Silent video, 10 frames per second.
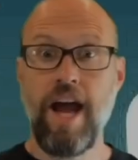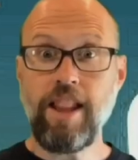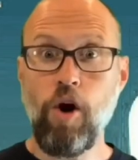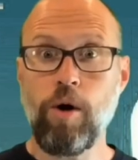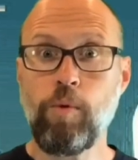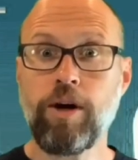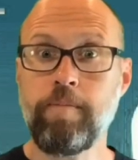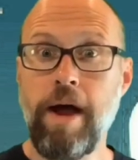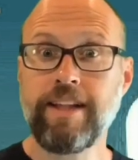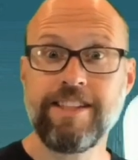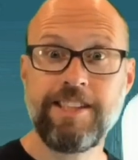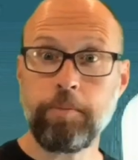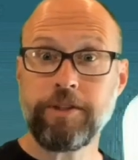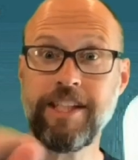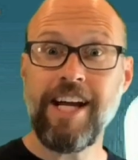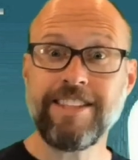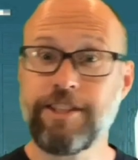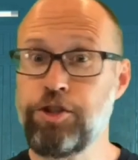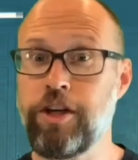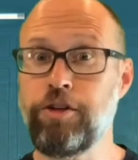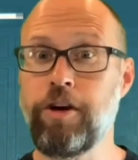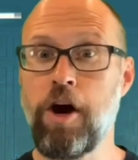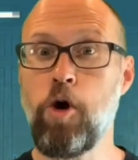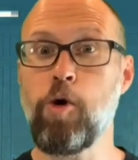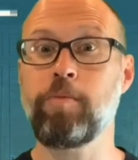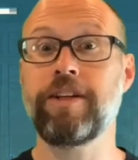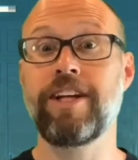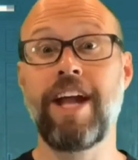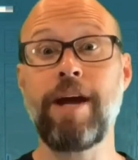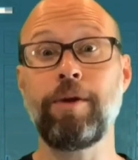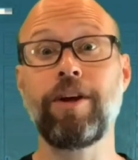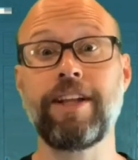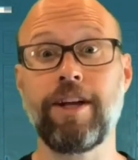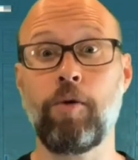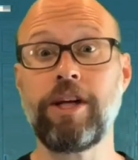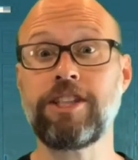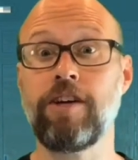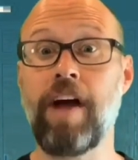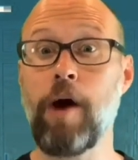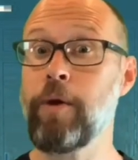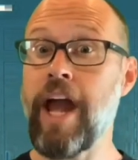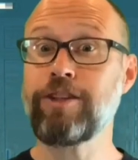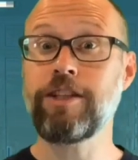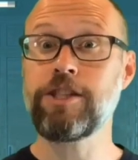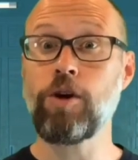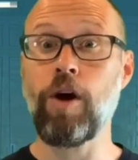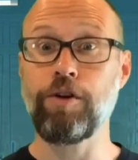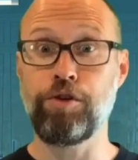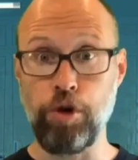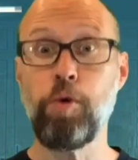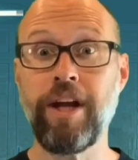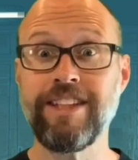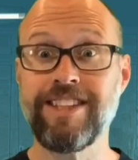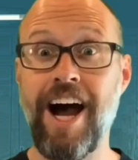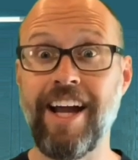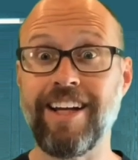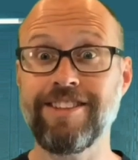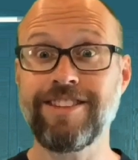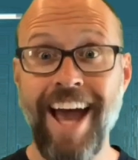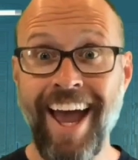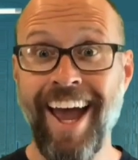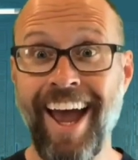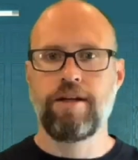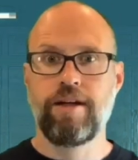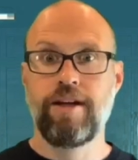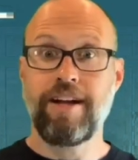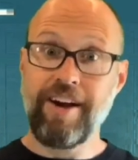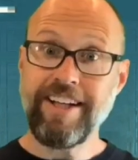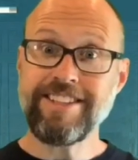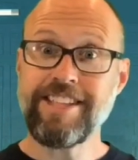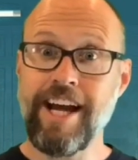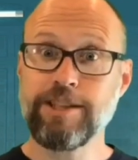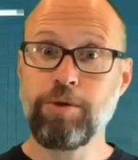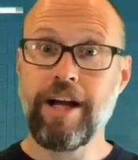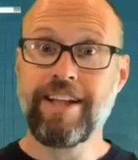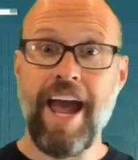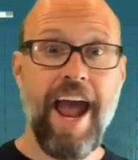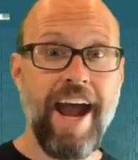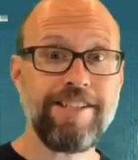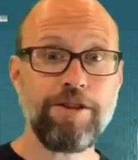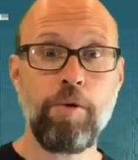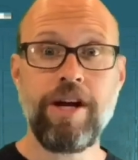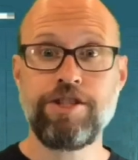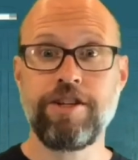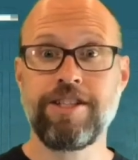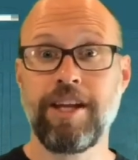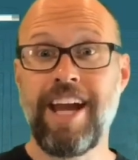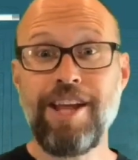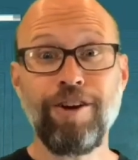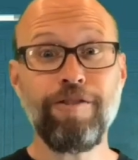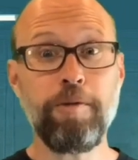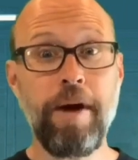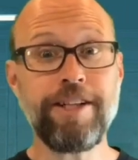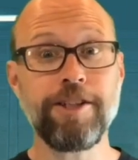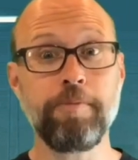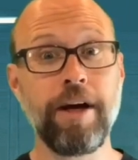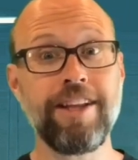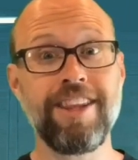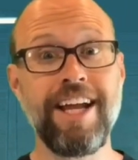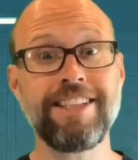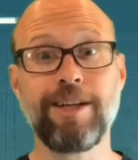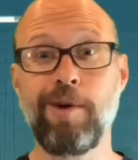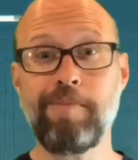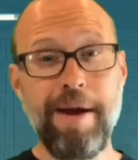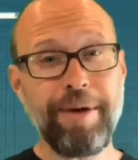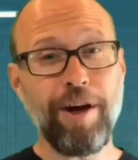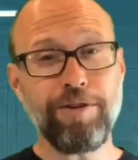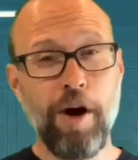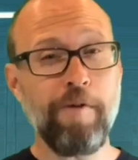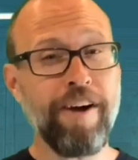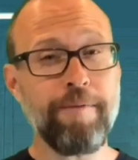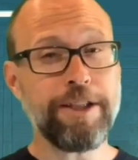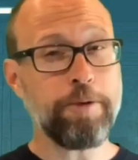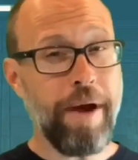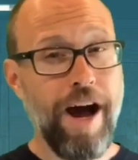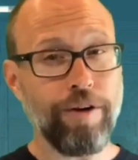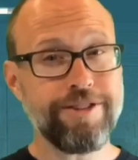Hello and welcome back to Simple Science That You Can Do at Home. And today we look at the question of how we actually start doing science. Now in science we like to ask questions and gather information about the things that we maybe don't know very much about.